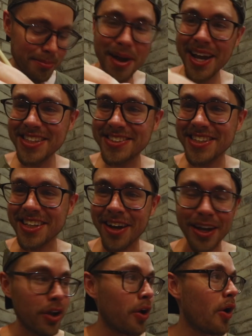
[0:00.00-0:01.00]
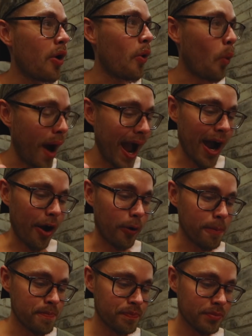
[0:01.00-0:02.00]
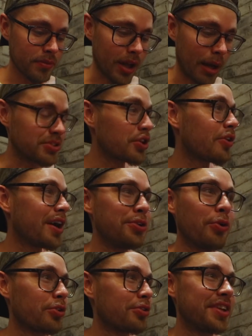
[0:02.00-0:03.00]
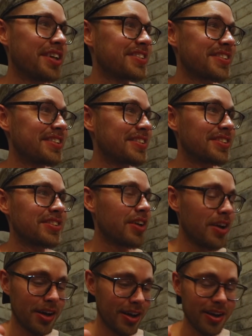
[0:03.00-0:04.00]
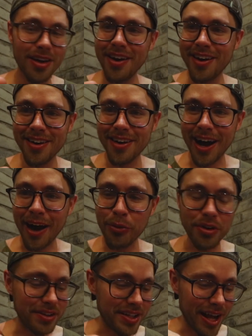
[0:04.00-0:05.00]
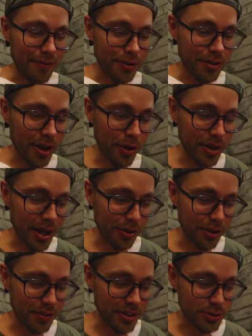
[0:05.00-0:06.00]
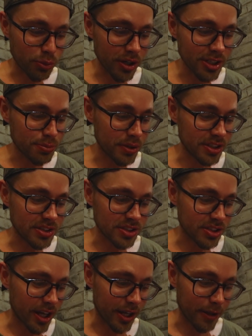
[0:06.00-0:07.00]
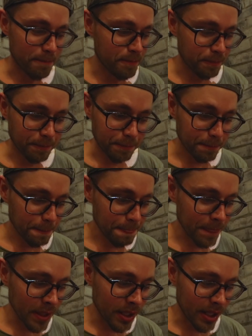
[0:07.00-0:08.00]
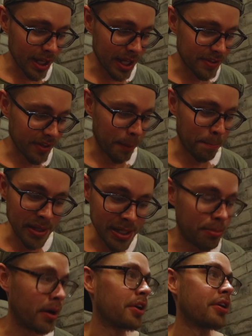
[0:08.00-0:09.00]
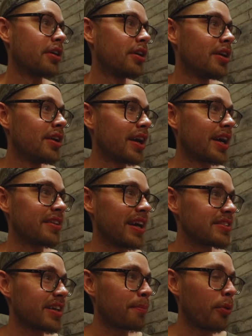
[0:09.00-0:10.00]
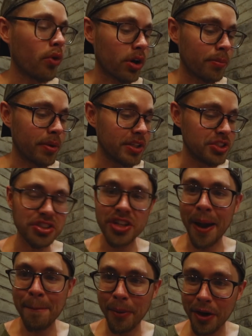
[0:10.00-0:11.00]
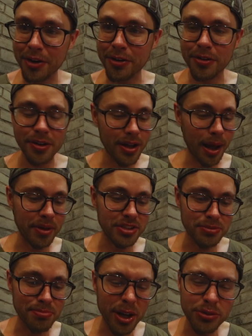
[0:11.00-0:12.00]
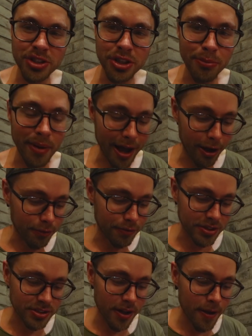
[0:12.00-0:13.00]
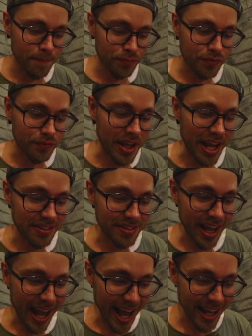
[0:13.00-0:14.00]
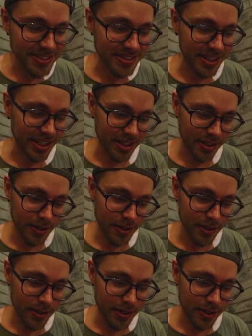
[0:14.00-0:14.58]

amazing. Like, wow. I'm so glad you ordered this. This is, I would have never known how good this was, but it's just like, it's like meat butter. Like it tastes like pork, but it's just like butter. I mean, it just melts in your mouth. It's fantastic.